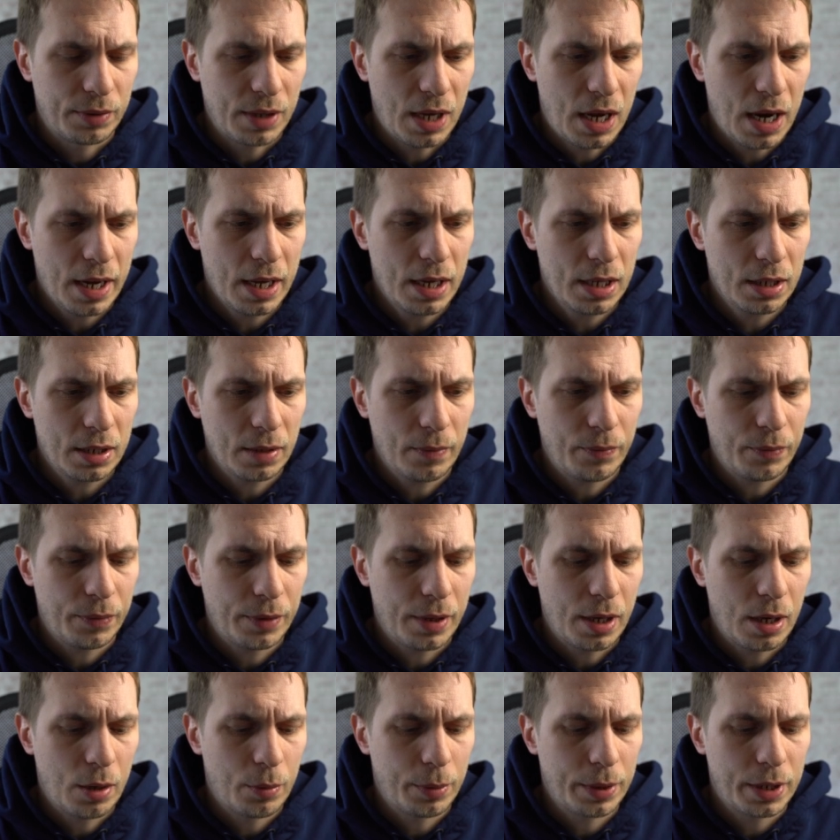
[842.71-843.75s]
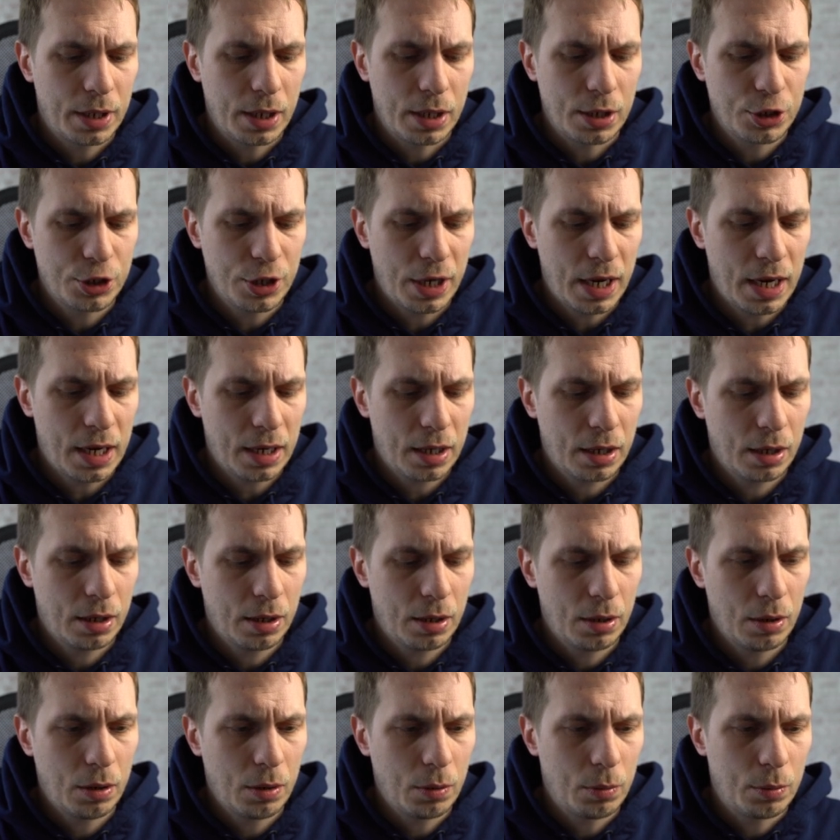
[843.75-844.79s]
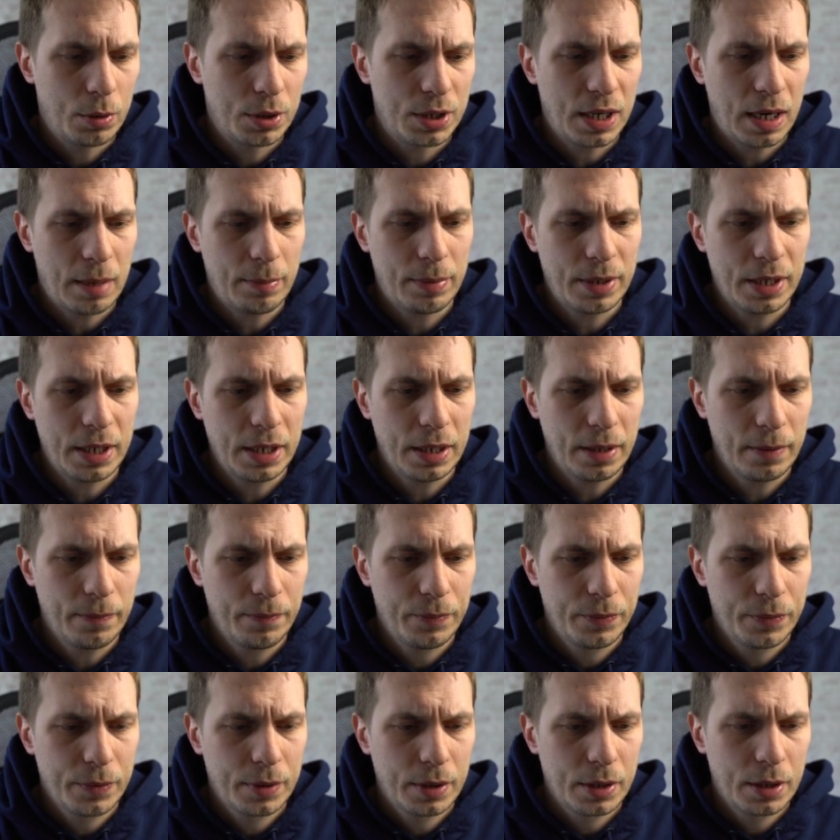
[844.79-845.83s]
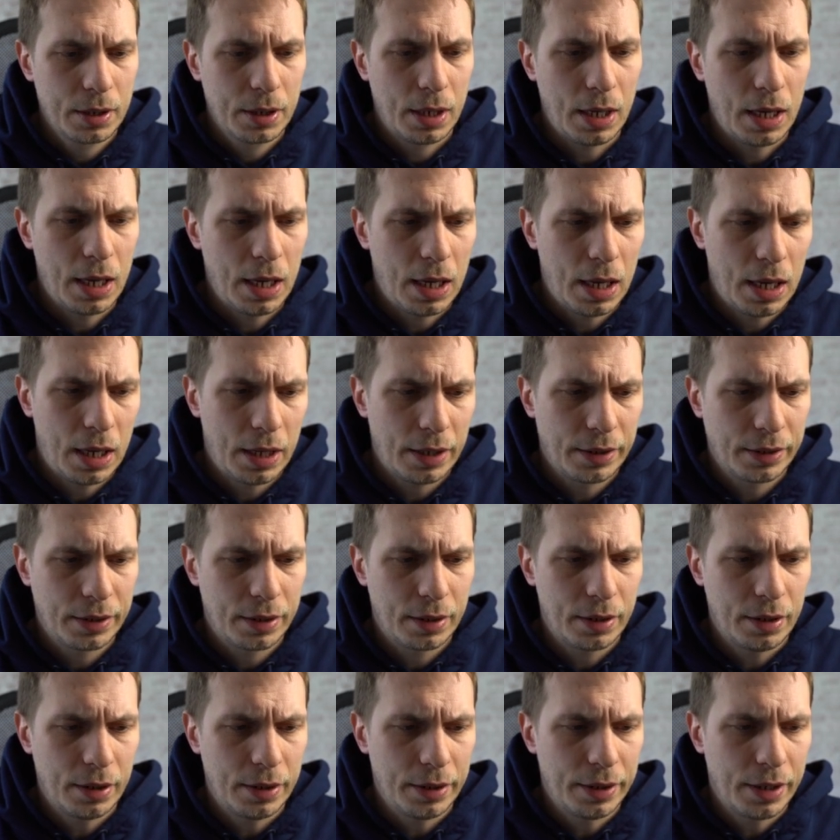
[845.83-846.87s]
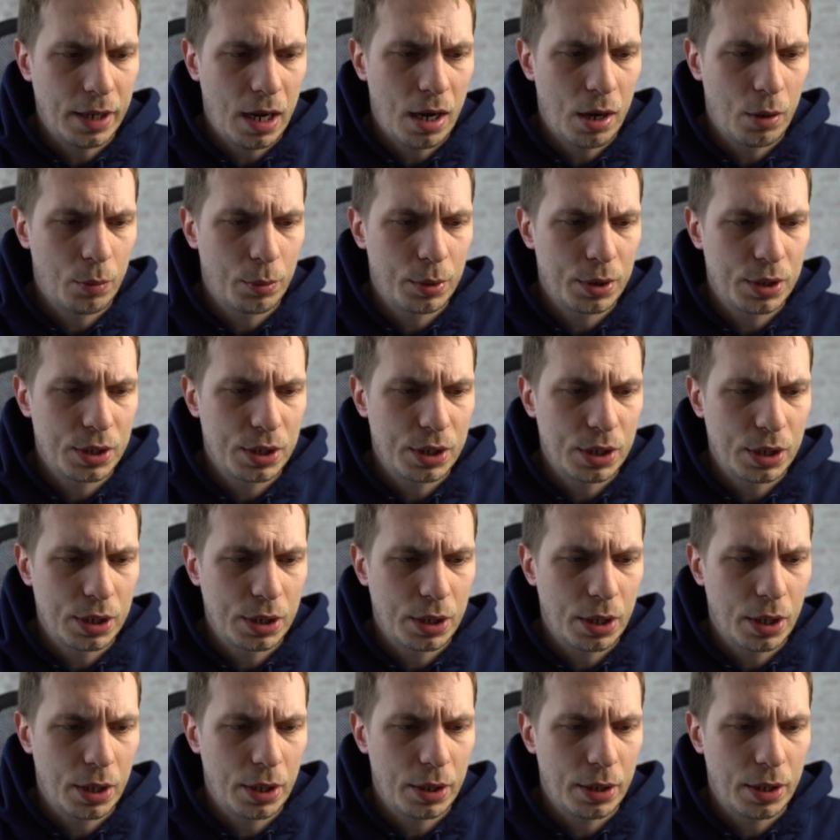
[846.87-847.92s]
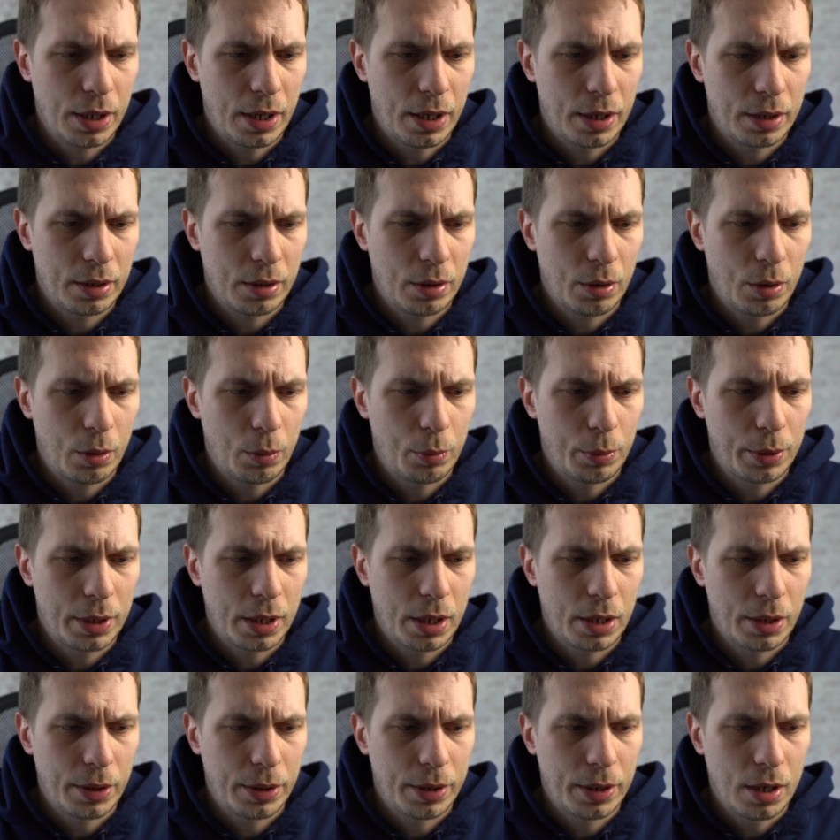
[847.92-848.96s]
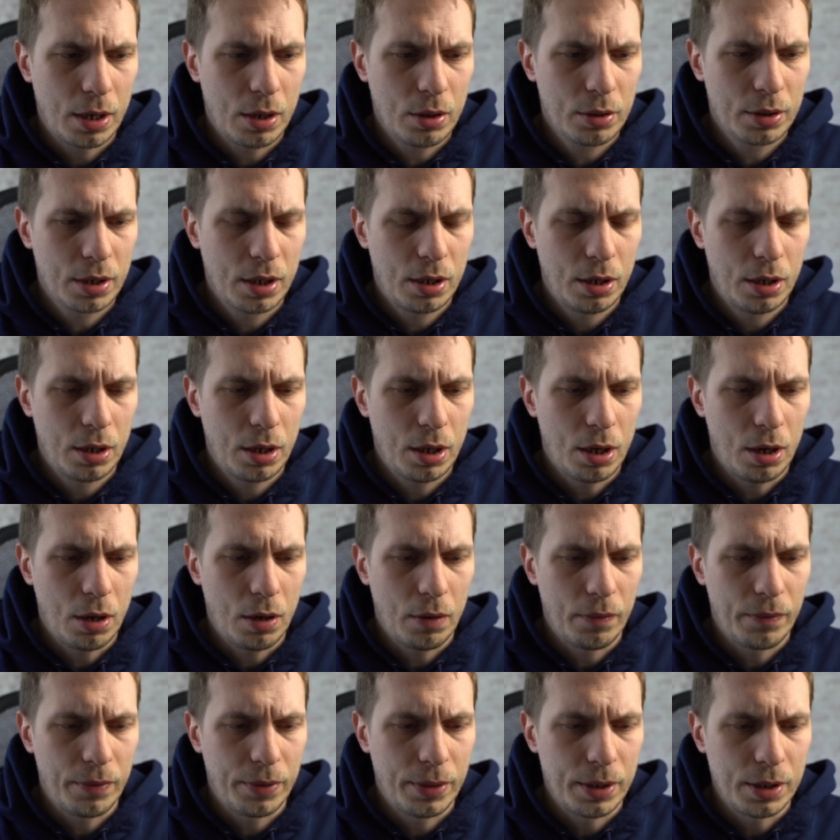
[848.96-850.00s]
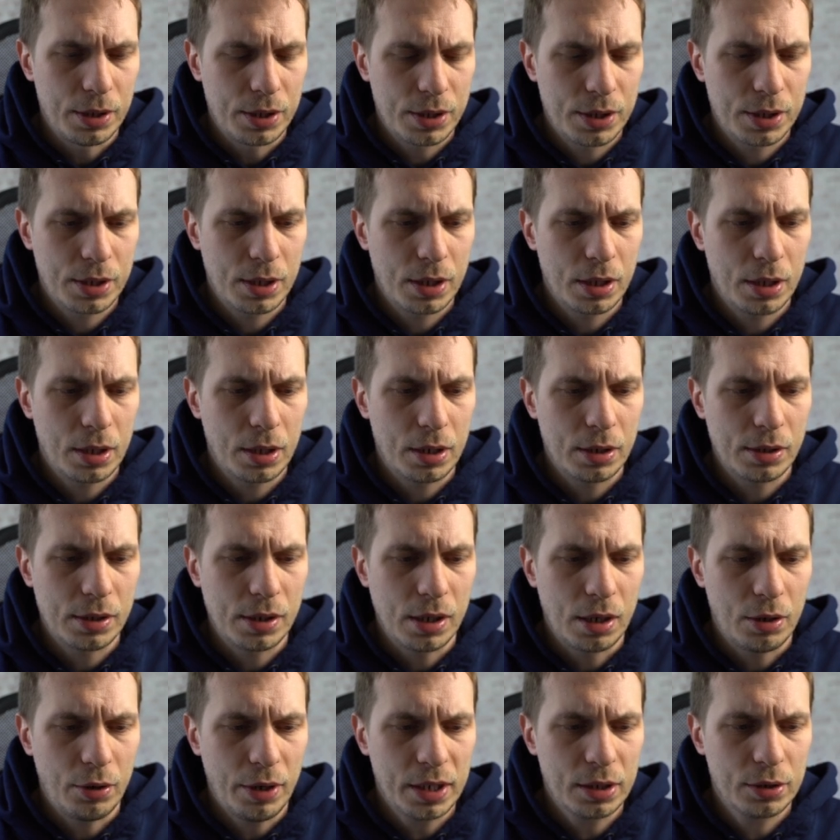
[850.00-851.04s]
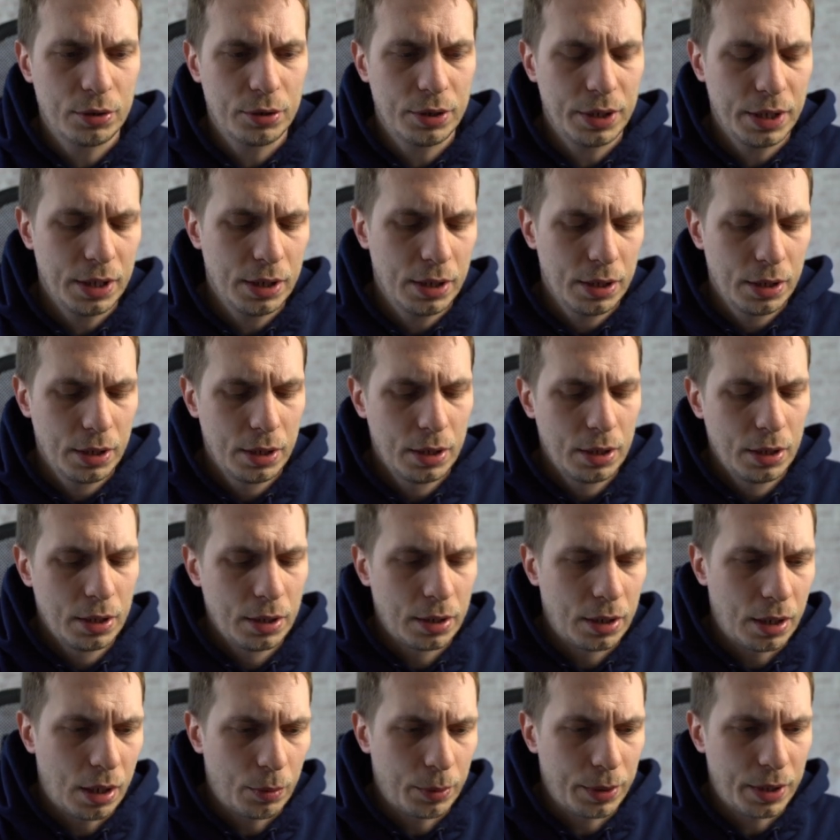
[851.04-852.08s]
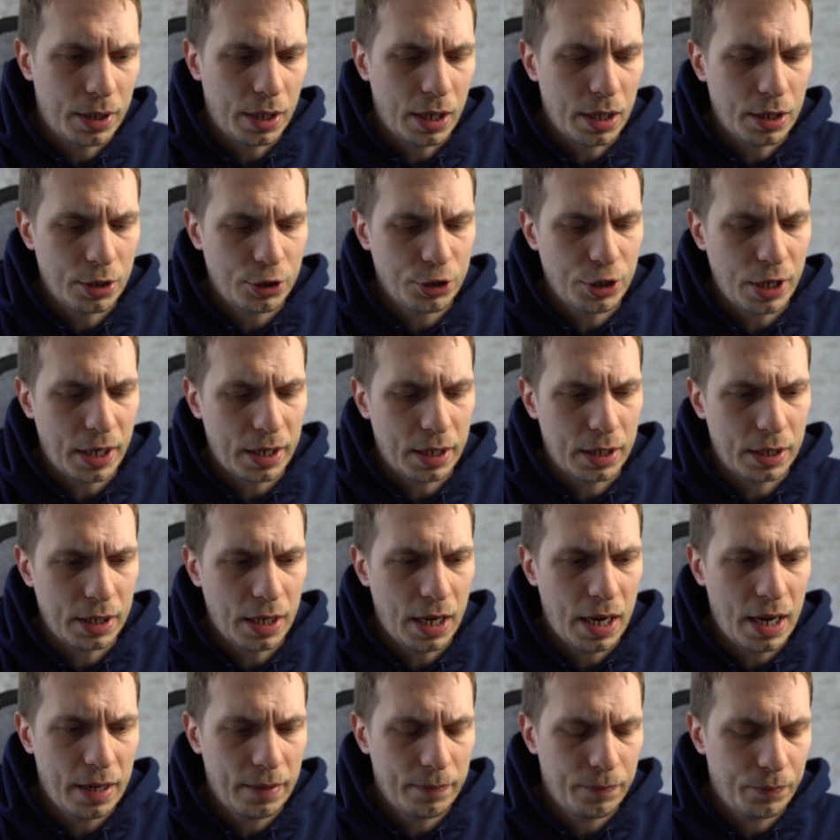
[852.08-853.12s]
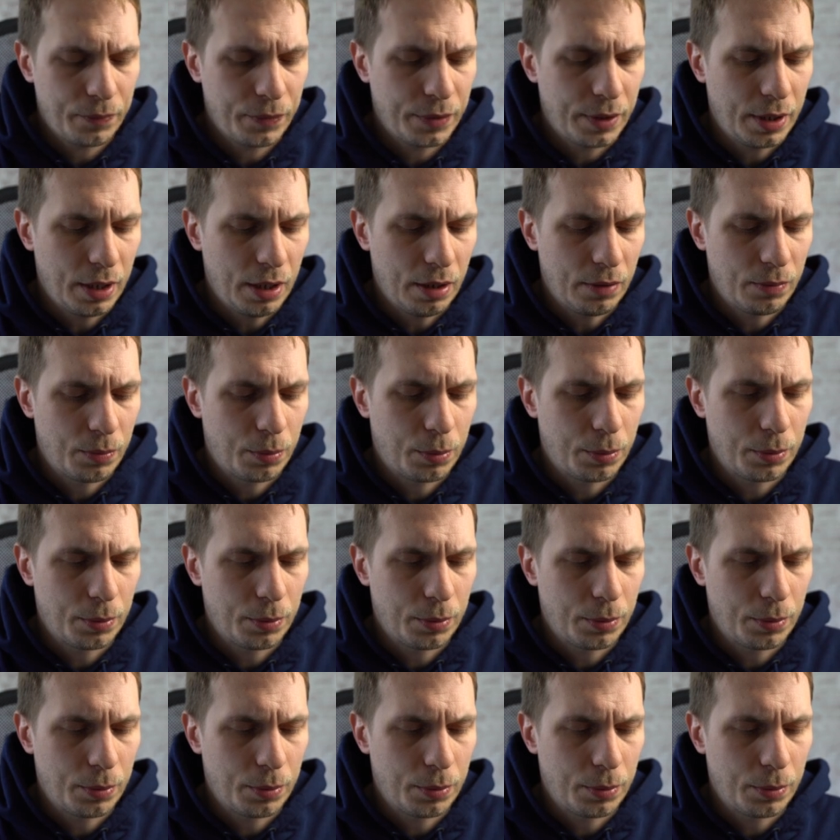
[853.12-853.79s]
done it. Now we can check what's happening. And now we see that we are the owner of this directory. Now we can check again if